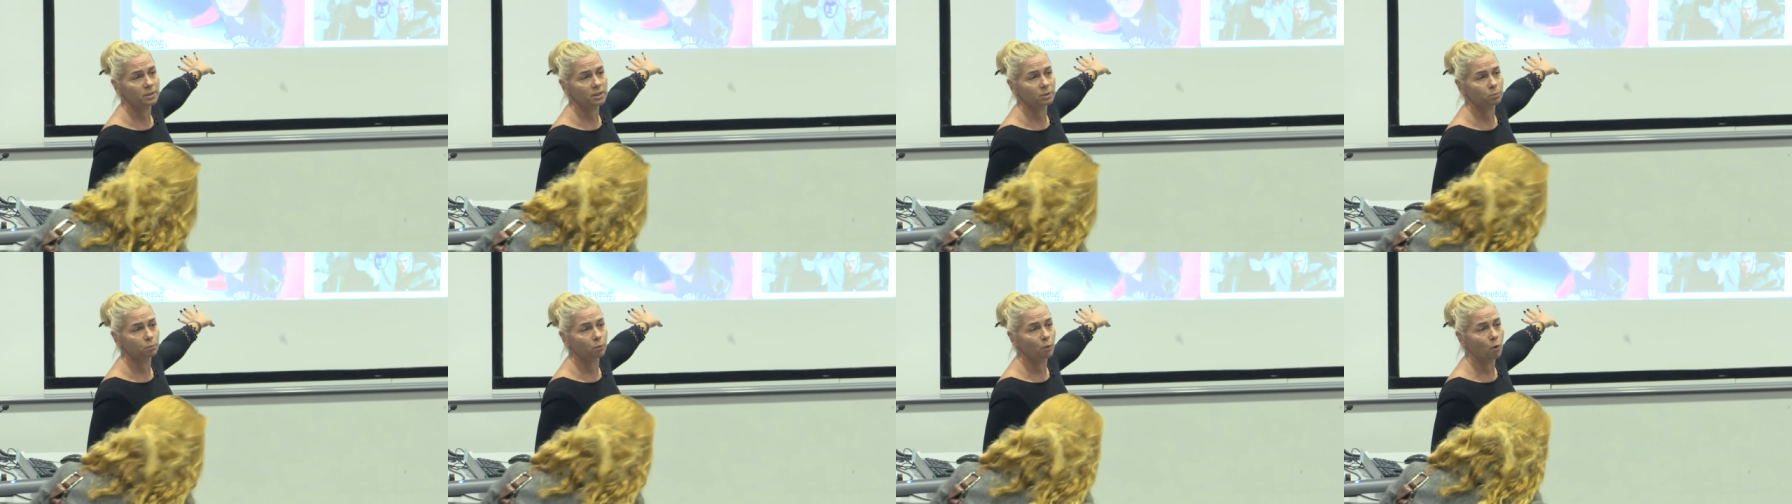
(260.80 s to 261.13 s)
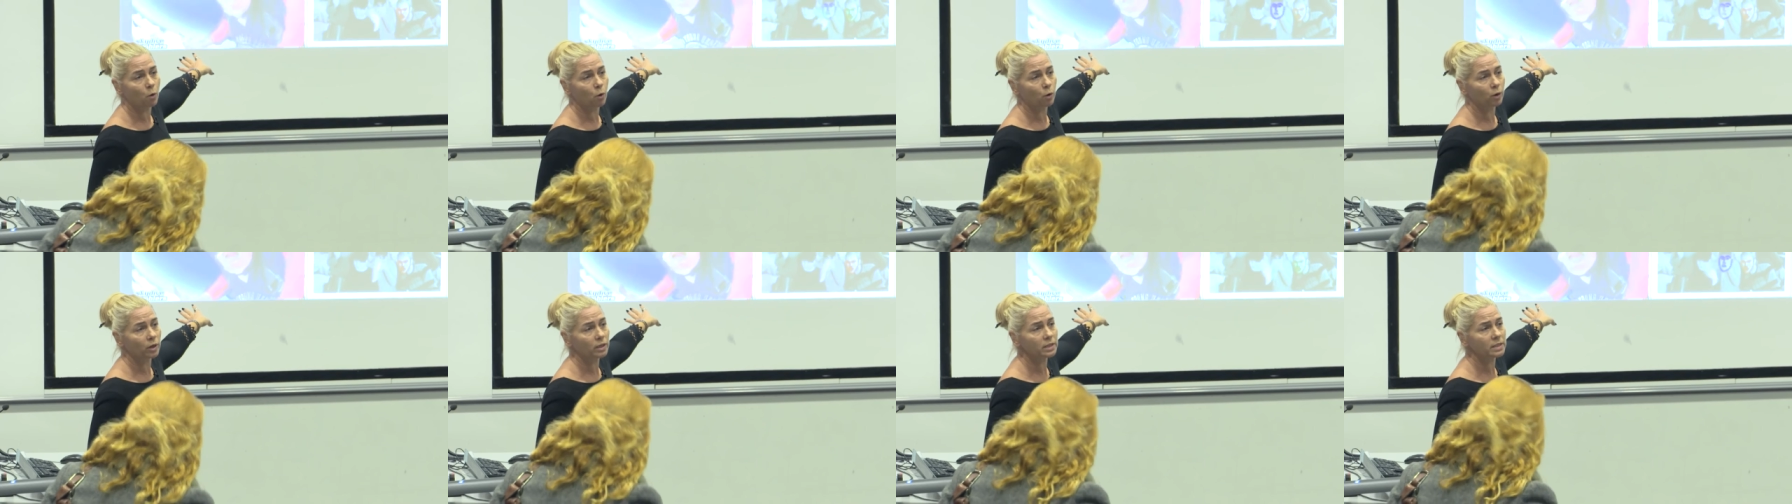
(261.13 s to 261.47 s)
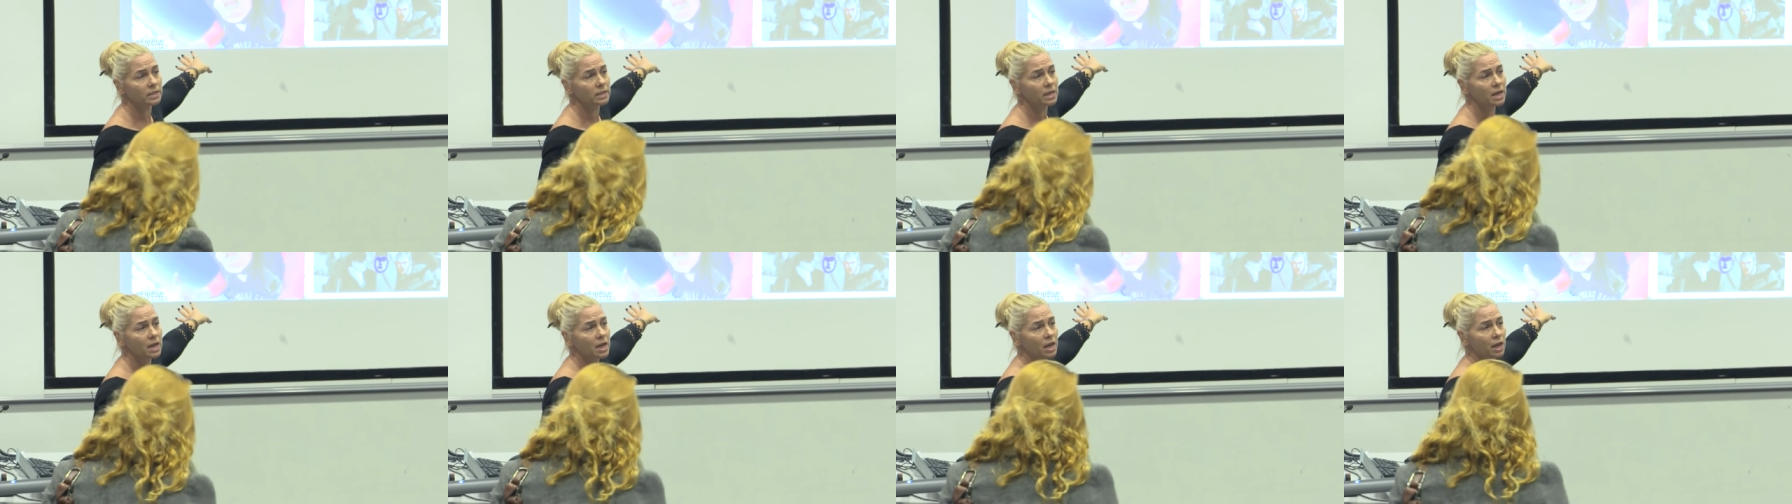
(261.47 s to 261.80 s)

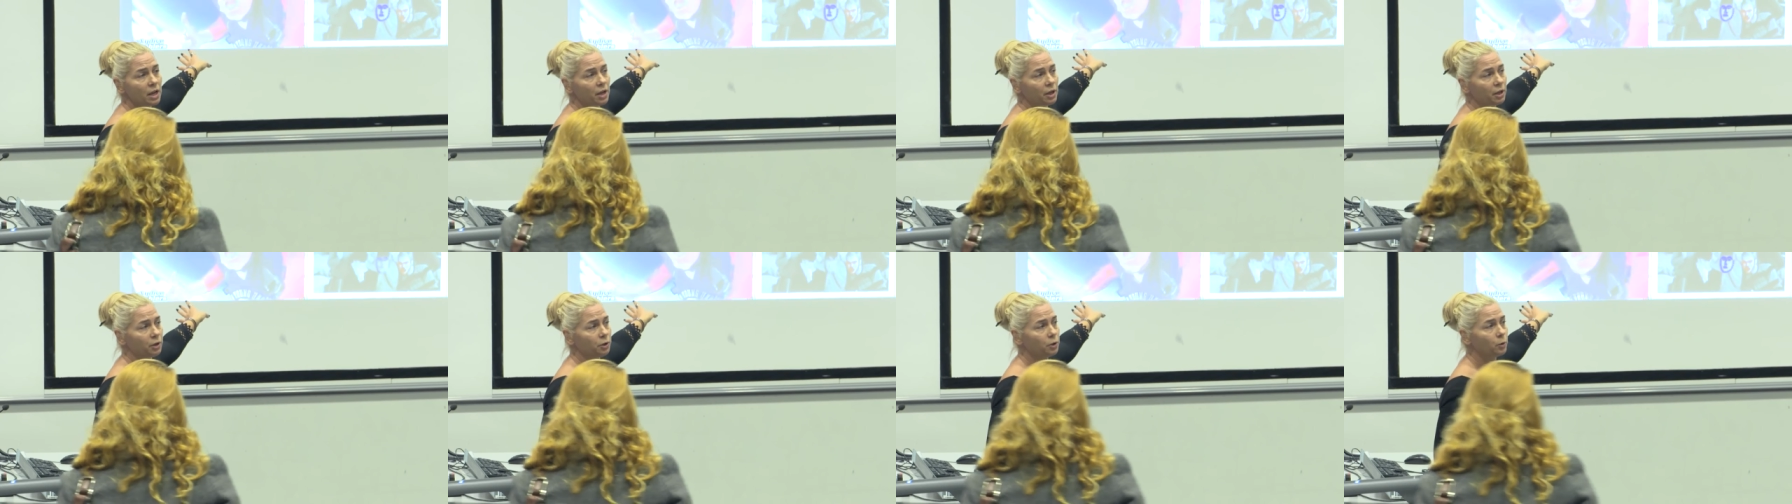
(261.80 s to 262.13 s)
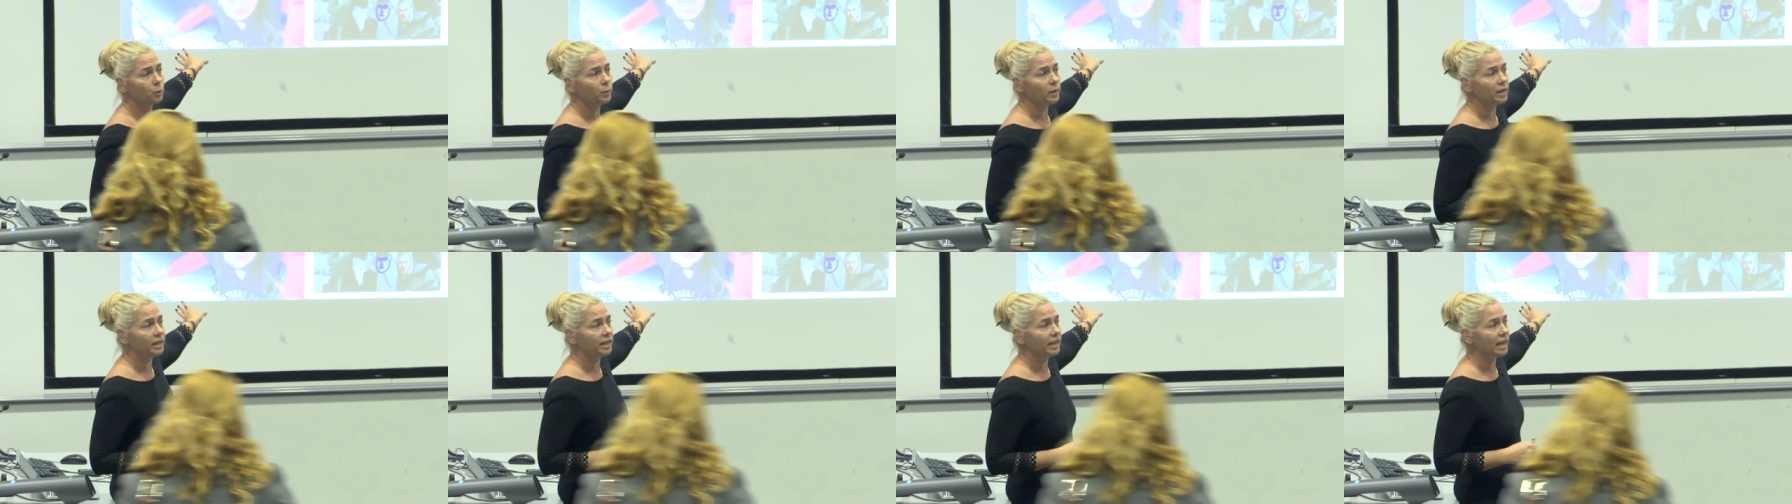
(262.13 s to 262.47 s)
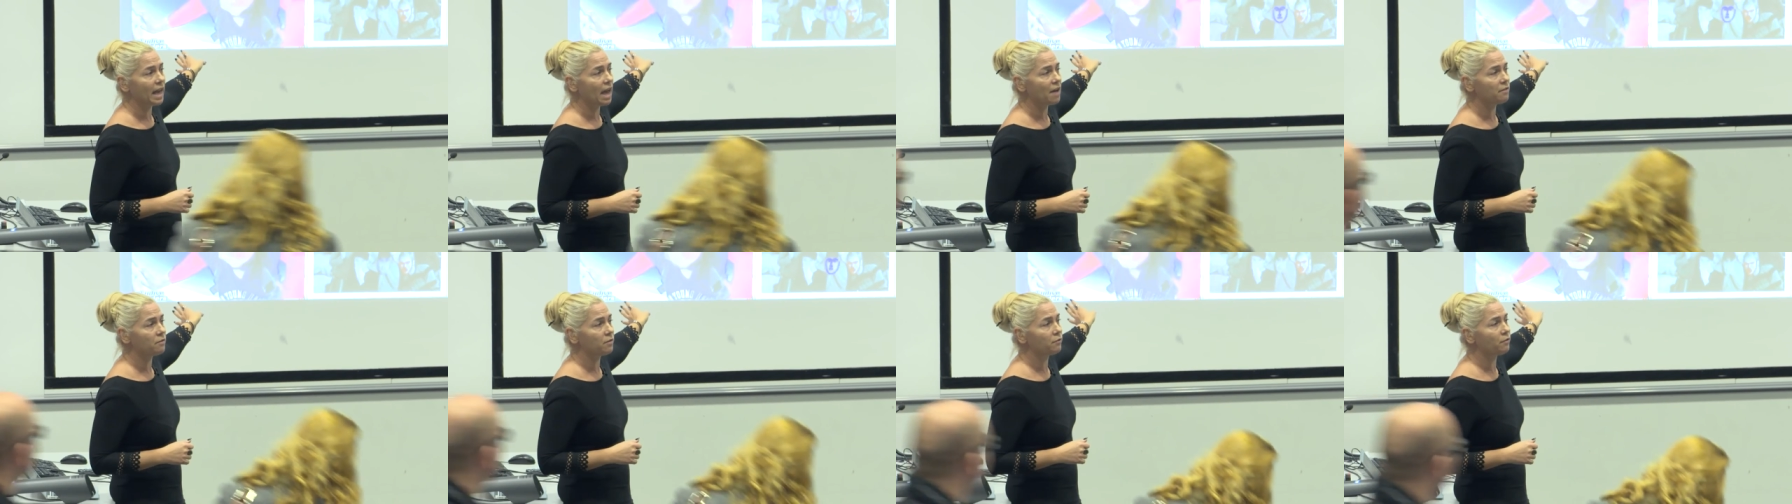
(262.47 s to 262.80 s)
sports, you will
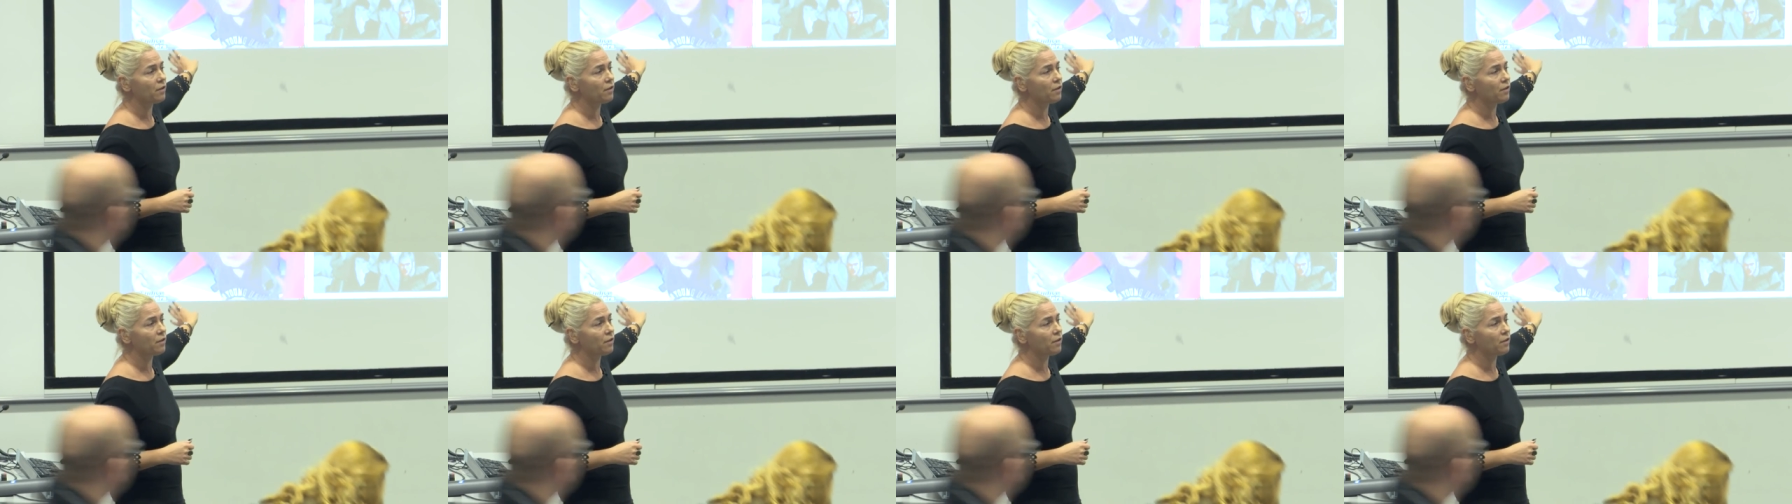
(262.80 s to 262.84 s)
have a